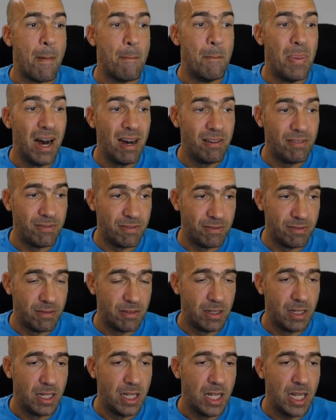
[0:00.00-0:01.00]
above,
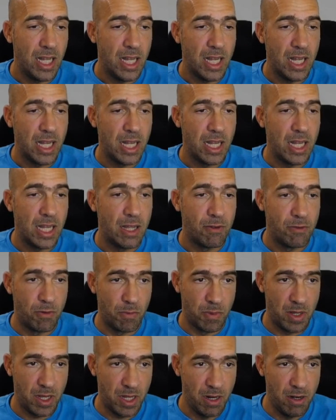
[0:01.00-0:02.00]

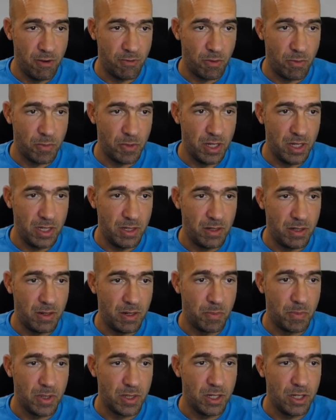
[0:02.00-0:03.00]
from here, from this
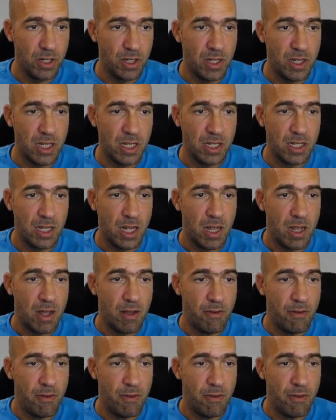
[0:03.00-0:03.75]
position, is